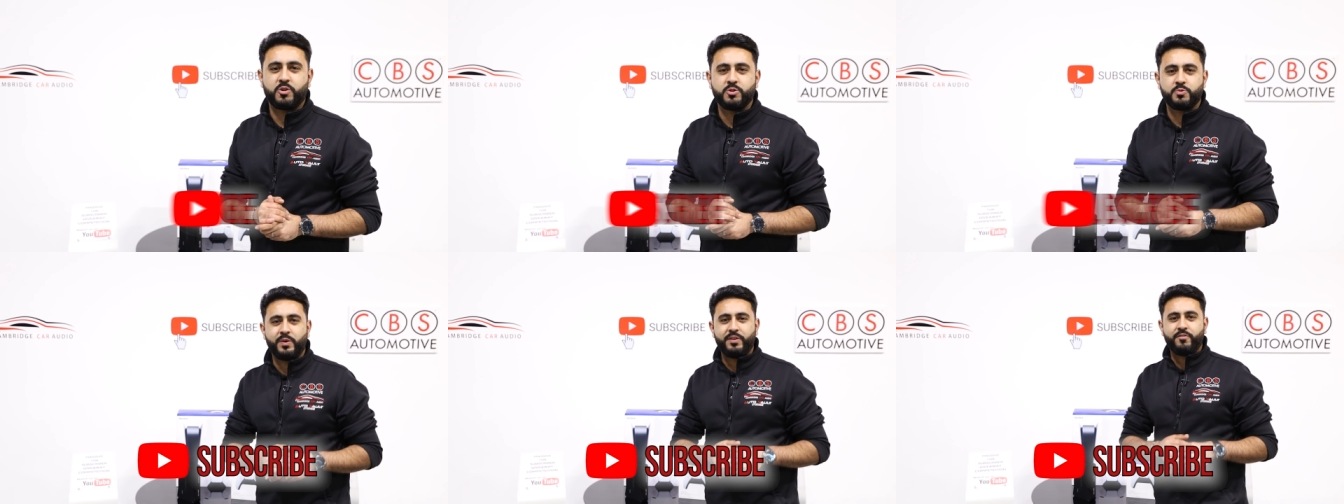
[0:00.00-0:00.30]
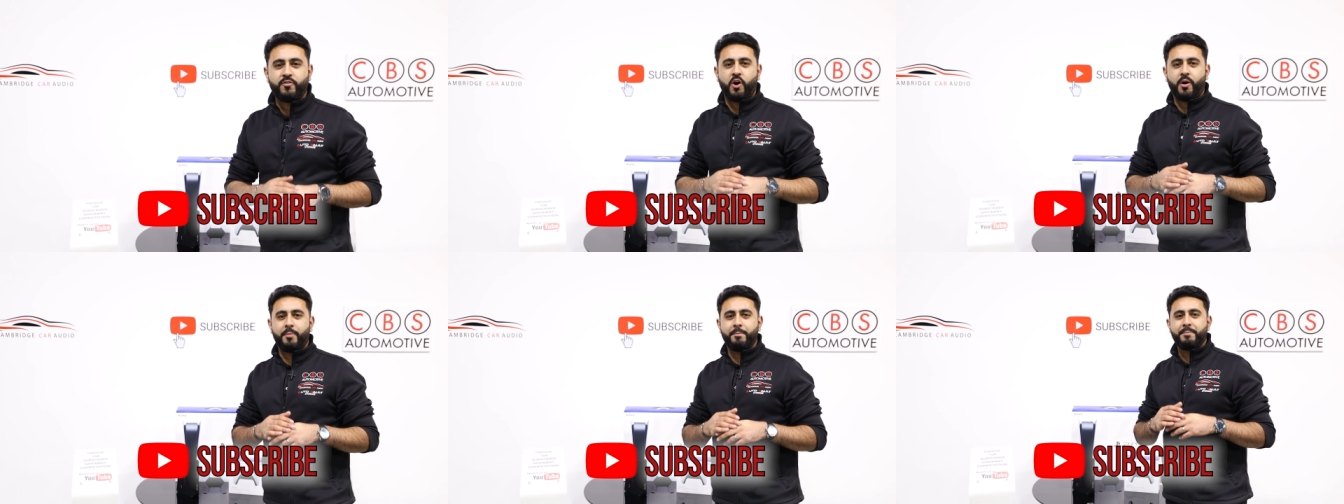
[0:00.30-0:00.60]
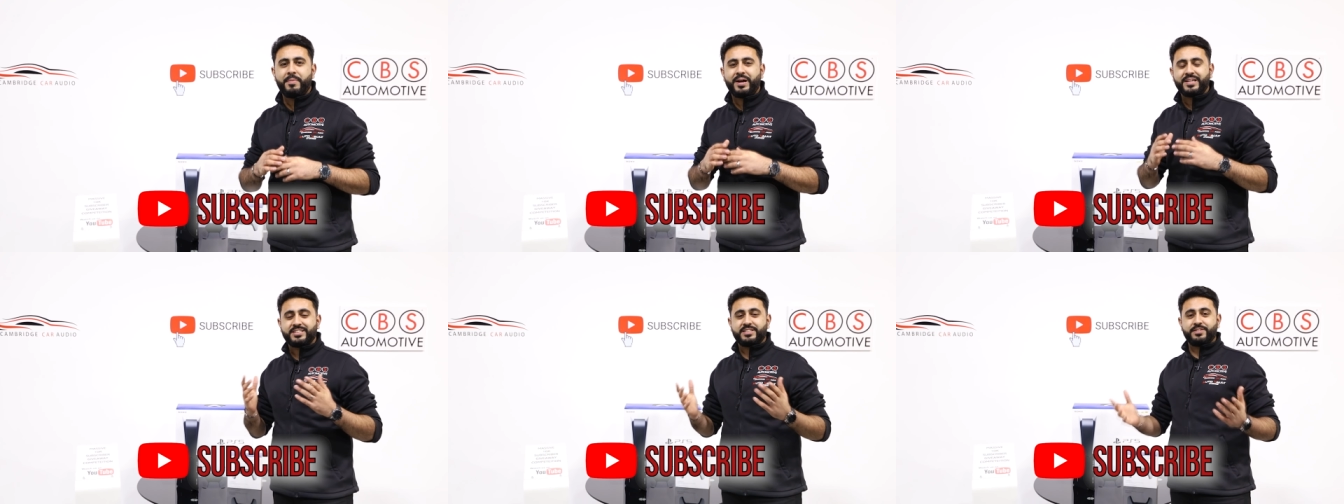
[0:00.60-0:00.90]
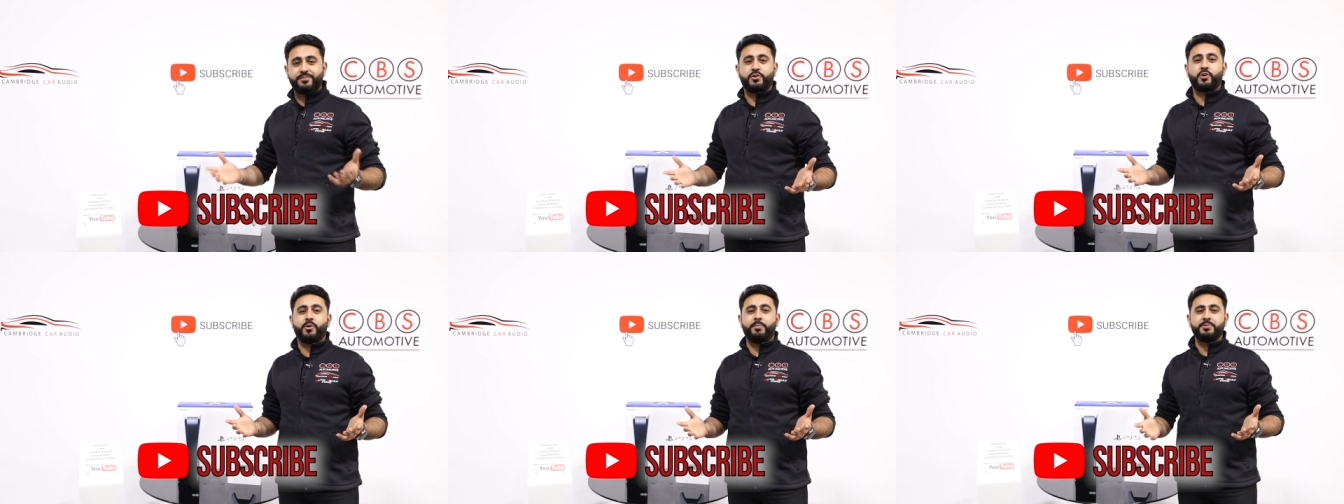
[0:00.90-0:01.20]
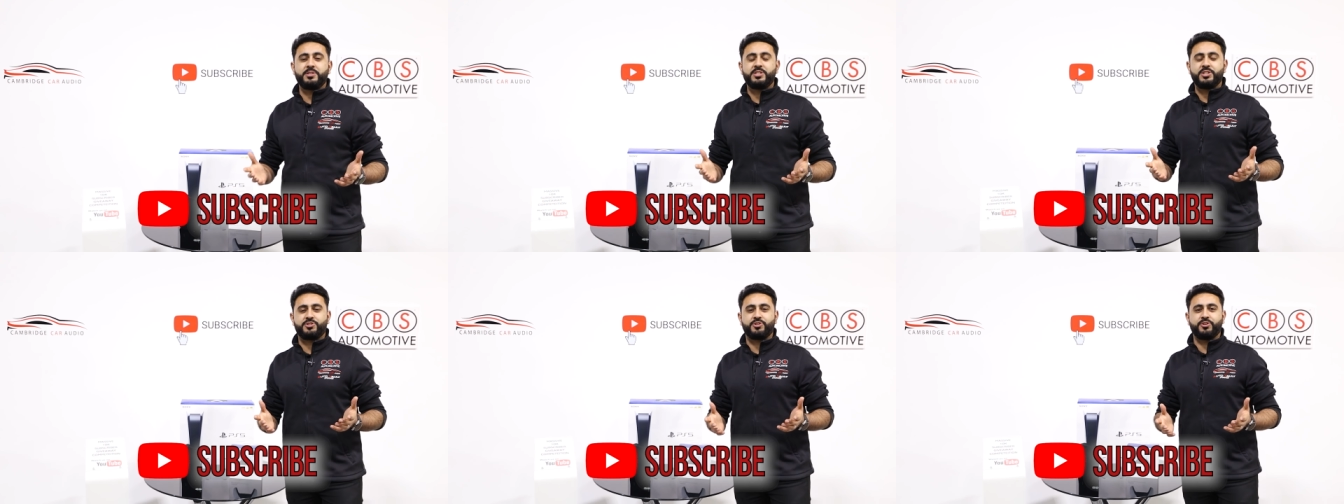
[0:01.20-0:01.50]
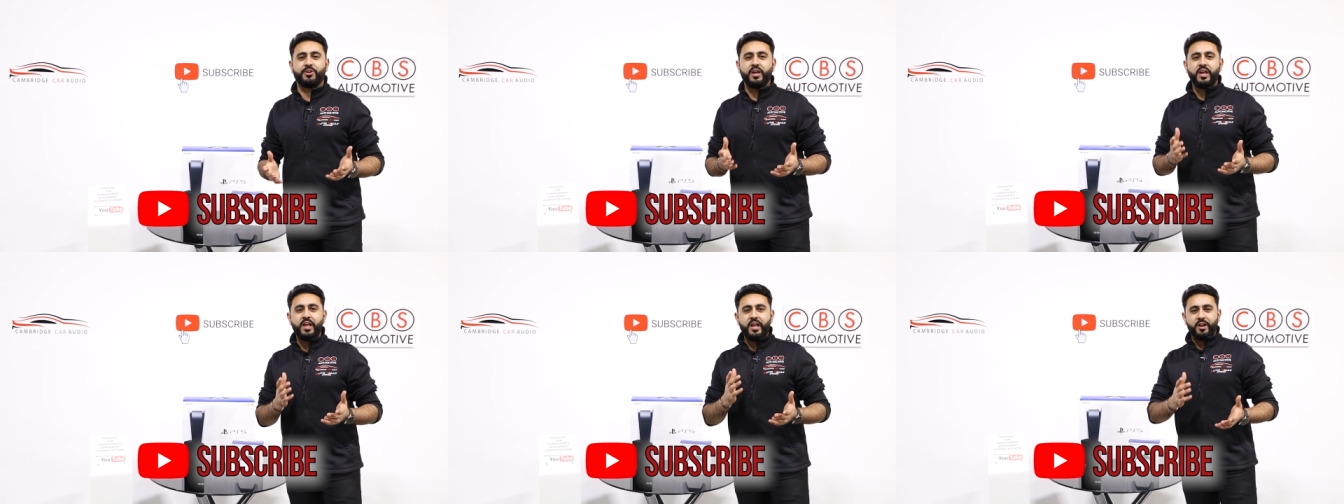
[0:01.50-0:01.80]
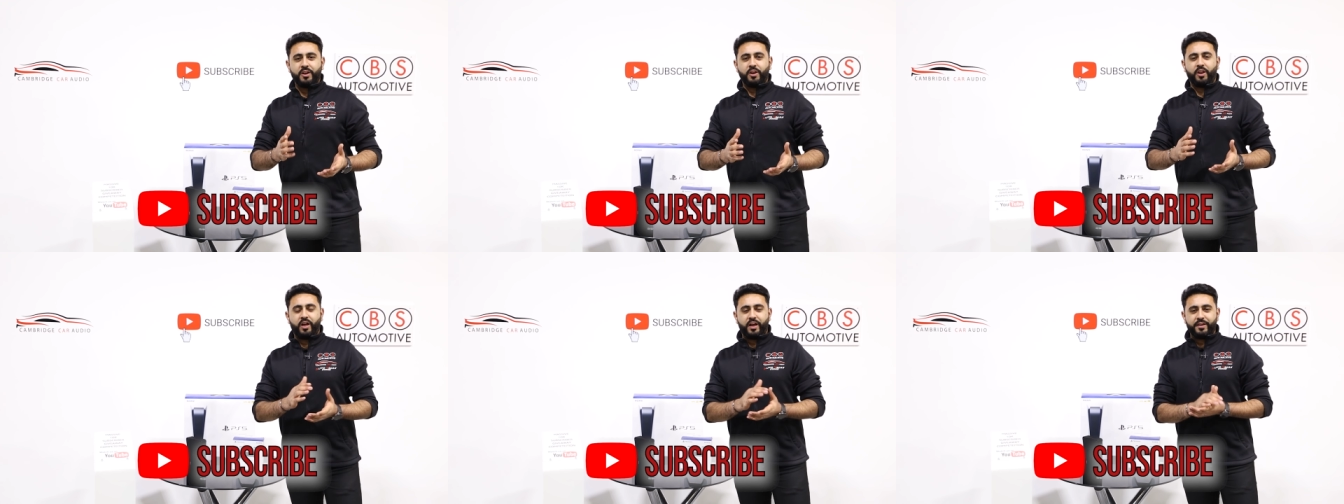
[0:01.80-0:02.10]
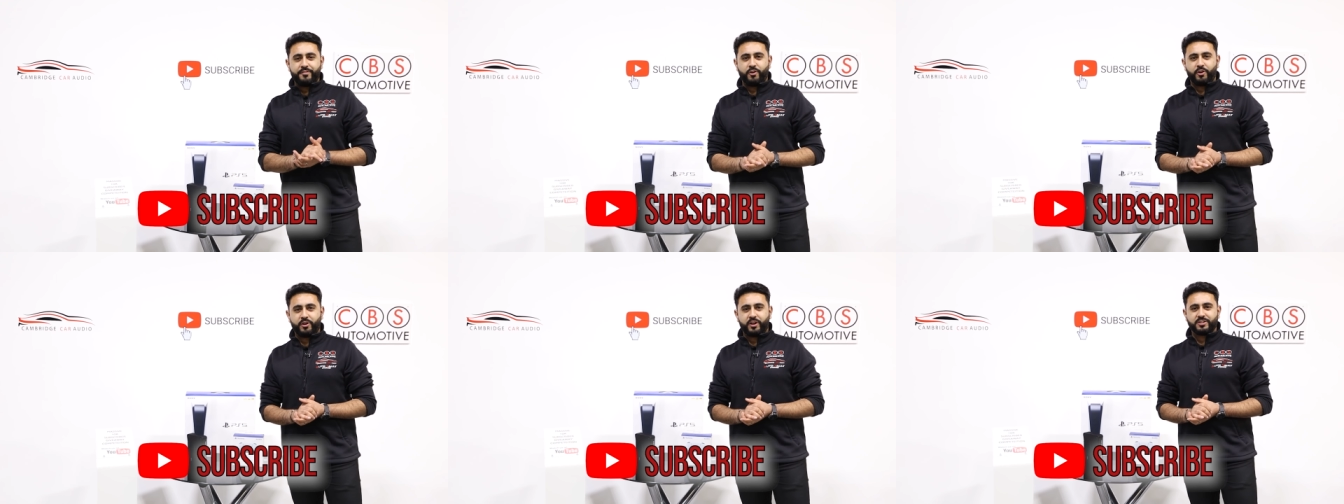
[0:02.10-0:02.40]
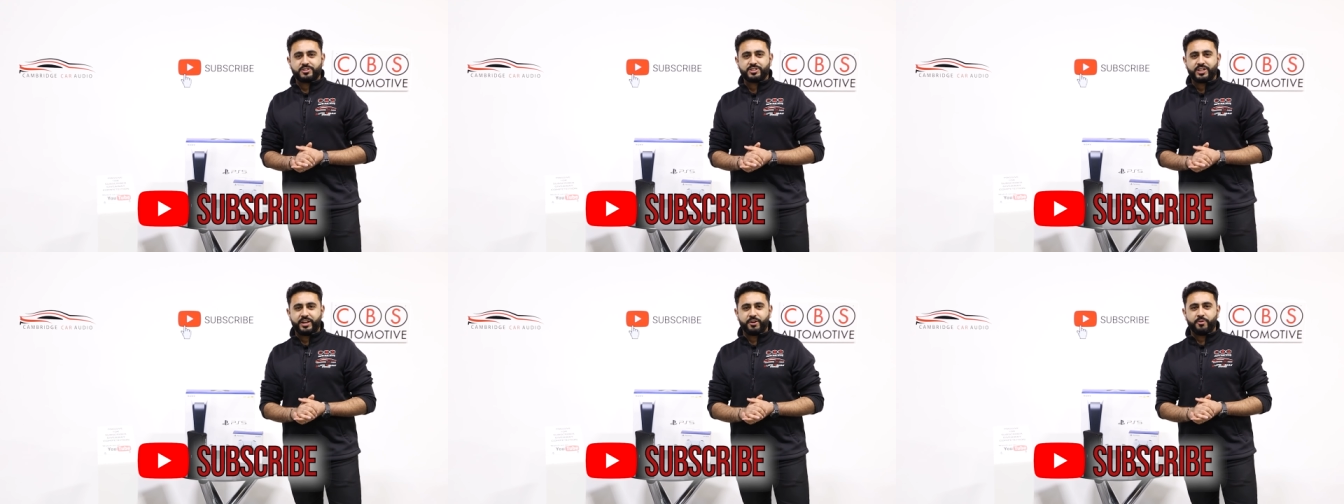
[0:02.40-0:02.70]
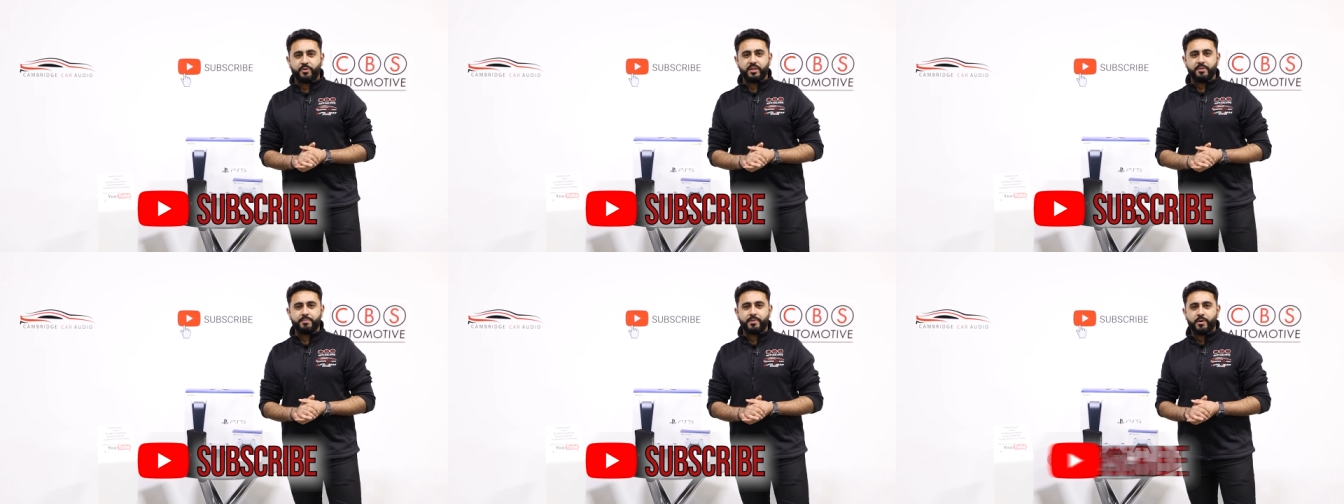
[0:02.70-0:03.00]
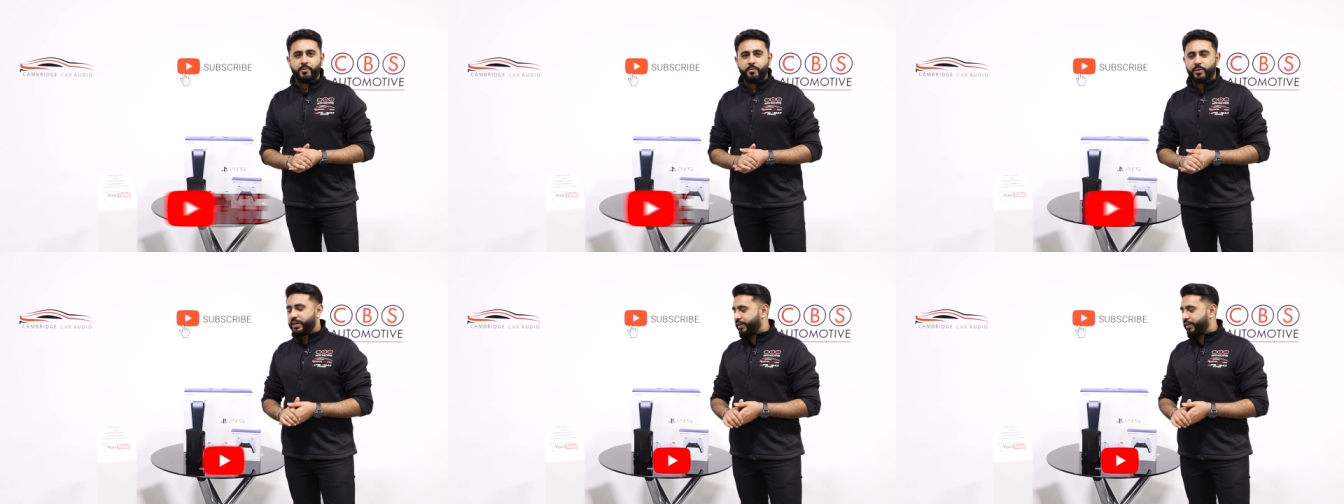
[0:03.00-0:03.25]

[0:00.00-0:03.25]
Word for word: because we've got a massive competition live on our channel at the moment.